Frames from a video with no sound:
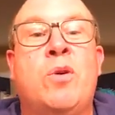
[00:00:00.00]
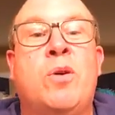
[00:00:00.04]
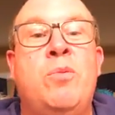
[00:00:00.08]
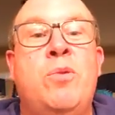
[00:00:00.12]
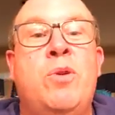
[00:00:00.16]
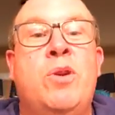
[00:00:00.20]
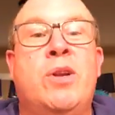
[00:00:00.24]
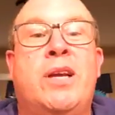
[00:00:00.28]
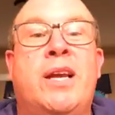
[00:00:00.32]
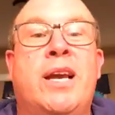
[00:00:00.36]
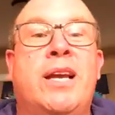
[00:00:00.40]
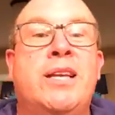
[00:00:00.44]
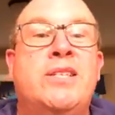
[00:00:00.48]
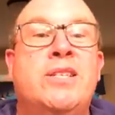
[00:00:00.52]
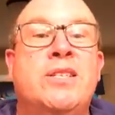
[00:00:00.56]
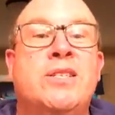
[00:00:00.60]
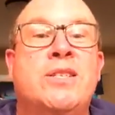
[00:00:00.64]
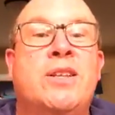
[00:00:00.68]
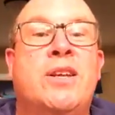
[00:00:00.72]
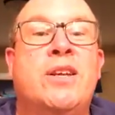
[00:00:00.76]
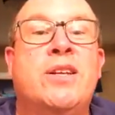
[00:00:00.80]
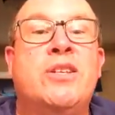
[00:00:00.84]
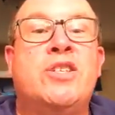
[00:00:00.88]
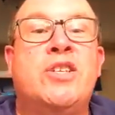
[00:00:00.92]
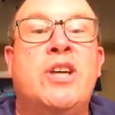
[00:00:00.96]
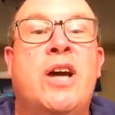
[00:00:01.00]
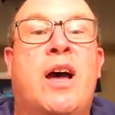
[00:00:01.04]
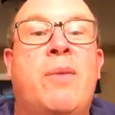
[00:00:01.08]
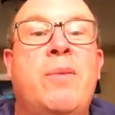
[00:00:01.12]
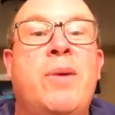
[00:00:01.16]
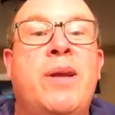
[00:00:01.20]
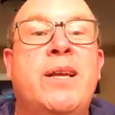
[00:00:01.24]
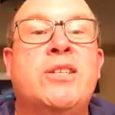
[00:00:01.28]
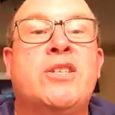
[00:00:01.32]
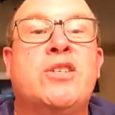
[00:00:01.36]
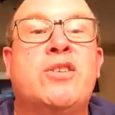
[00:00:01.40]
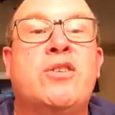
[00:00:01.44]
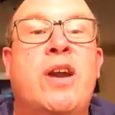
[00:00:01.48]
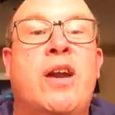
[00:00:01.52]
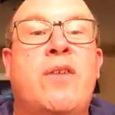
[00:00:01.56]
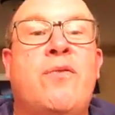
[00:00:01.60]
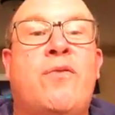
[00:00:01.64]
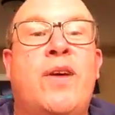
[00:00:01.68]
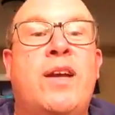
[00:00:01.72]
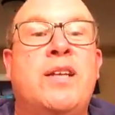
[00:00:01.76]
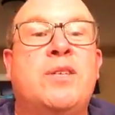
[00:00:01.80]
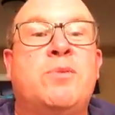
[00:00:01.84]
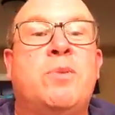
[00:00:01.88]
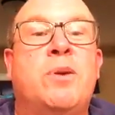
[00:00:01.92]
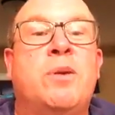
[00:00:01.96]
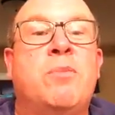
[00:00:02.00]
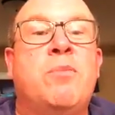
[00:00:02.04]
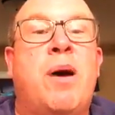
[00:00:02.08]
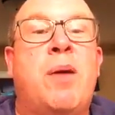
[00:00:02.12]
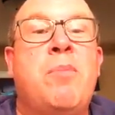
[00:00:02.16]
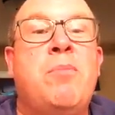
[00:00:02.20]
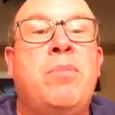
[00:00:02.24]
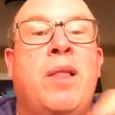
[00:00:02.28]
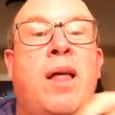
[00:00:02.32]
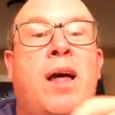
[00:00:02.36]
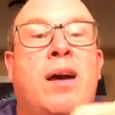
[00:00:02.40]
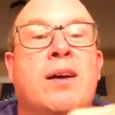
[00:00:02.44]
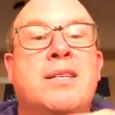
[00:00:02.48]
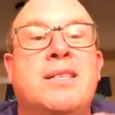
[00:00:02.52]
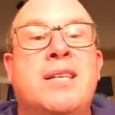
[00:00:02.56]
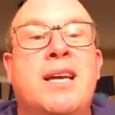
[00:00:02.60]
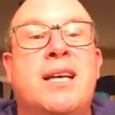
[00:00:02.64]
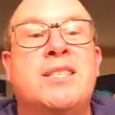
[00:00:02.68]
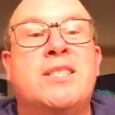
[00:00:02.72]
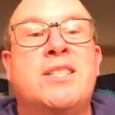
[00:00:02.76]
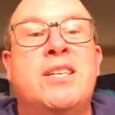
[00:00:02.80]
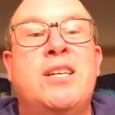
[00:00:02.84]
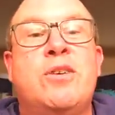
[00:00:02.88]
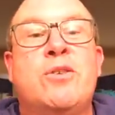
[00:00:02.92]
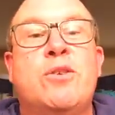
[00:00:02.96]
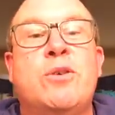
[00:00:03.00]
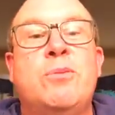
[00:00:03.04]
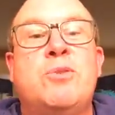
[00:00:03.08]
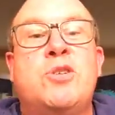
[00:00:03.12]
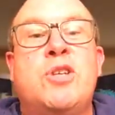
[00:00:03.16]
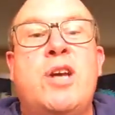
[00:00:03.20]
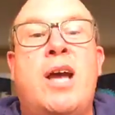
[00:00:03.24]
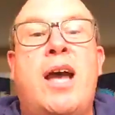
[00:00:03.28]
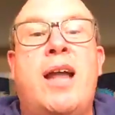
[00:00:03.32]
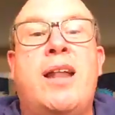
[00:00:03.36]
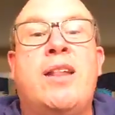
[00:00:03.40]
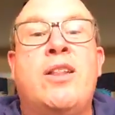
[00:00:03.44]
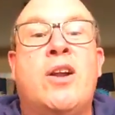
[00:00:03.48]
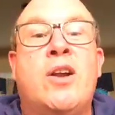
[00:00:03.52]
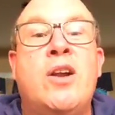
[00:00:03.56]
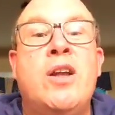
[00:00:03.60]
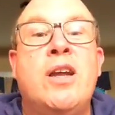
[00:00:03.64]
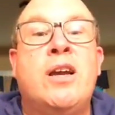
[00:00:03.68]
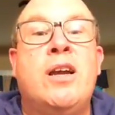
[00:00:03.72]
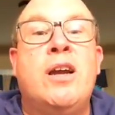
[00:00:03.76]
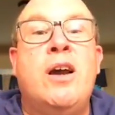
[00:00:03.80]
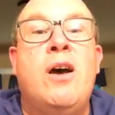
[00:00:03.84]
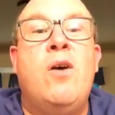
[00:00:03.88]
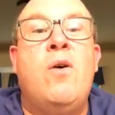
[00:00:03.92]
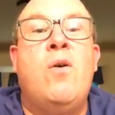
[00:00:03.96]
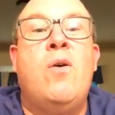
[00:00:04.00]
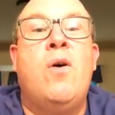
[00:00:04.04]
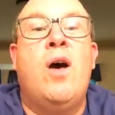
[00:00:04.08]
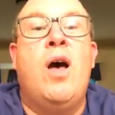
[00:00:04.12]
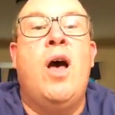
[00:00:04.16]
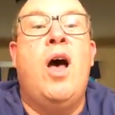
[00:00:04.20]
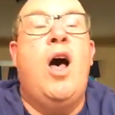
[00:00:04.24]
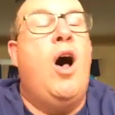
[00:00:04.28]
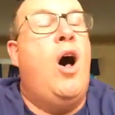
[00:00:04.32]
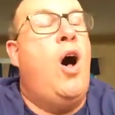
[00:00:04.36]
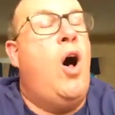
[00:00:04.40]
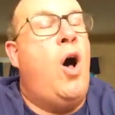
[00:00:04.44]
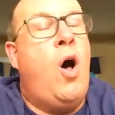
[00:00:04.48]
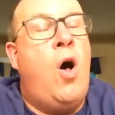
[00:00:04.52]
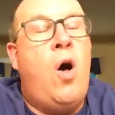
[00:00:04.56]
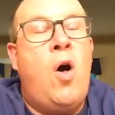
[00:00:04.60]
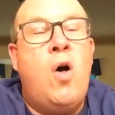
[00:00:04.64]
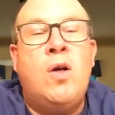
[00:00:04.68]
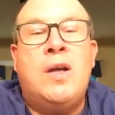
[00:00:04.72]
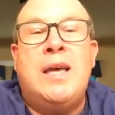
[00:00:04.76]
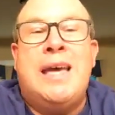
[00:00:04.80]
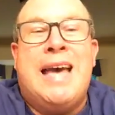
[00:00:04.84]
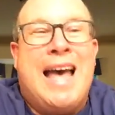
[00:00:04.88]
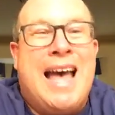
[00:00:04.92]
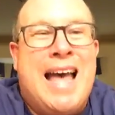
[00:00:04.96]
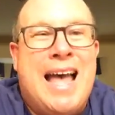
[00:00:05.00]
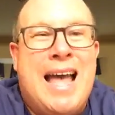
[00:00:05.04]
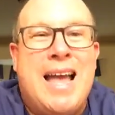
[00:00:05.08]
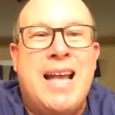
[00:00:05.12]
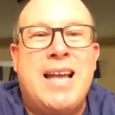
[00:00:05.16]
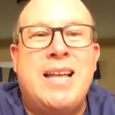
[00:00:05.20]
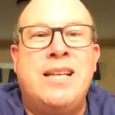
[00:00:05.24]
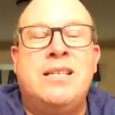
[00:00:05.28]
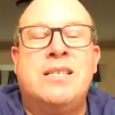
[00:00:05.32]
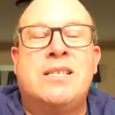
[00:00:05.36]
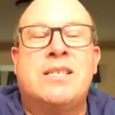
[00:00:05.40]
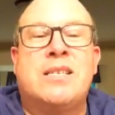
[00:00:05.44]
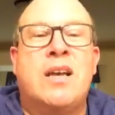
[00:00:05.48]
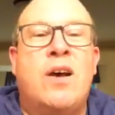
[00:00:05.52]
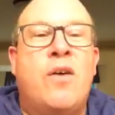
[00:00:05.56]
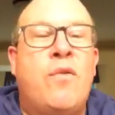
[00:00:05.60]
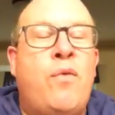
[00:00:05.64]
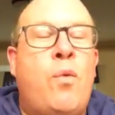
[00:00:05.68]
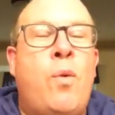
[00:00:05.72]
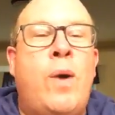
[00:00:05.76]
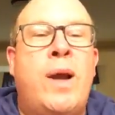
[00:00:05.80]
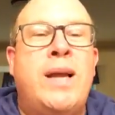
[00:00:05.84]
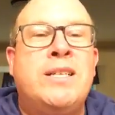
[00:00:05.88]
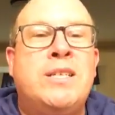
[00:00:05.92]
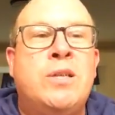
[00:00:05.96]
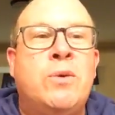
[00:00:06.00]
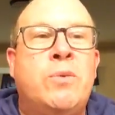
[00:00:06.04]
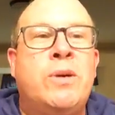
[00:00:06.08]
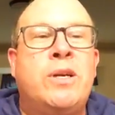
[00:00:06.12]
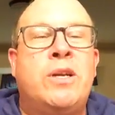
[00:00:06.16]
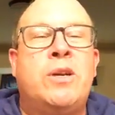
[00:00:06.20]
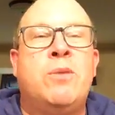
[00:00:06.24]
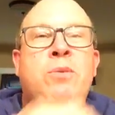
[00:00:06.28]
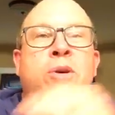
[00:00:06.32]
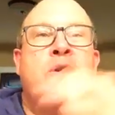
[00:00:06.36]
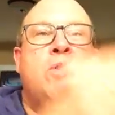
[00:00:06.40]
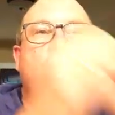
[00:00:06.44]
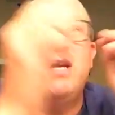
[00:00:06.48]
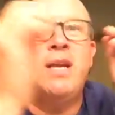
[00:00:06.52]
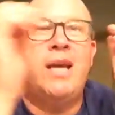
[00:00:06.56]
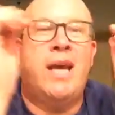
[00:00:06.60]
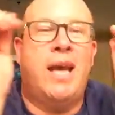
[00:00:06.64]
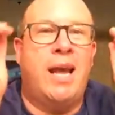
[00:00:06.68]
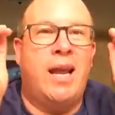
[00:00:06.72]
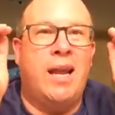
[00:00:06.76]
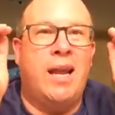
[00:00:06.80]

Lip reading: communications. Good job. Instagram, Facebook, my blog, texting, group chat. There you go. All kinds of ways that we communicate.